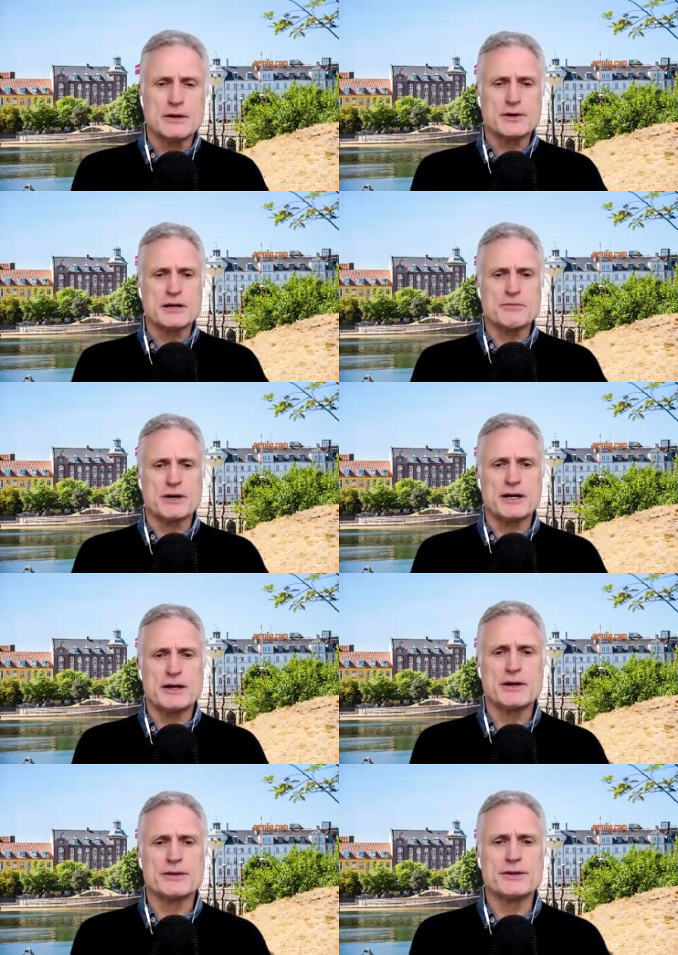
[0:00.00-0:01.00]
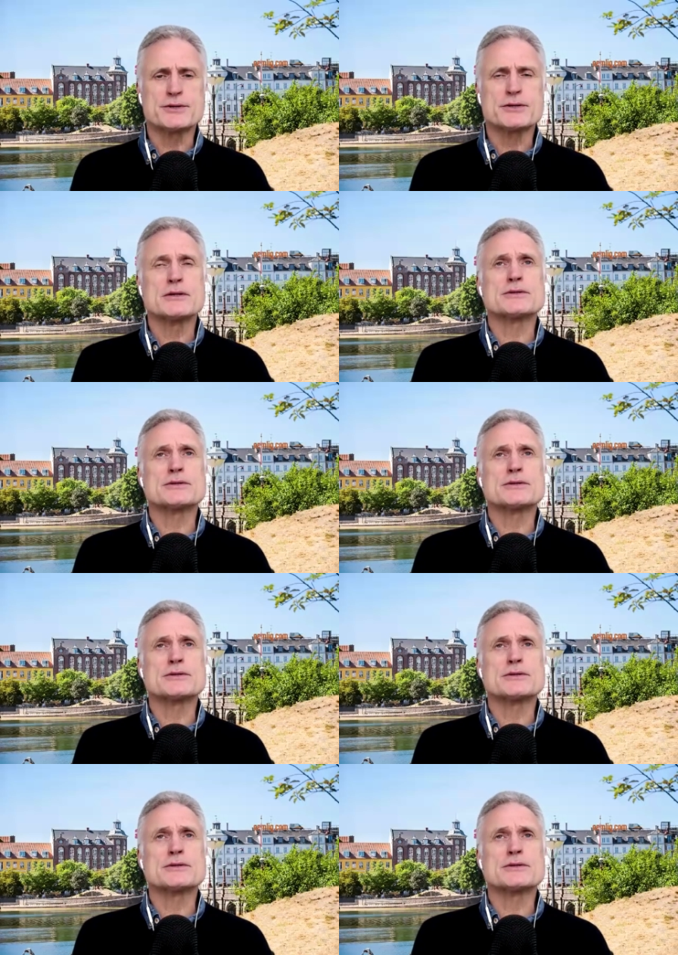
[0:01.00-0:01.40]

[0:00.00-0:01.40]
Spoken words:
I'm trying to get my head around this.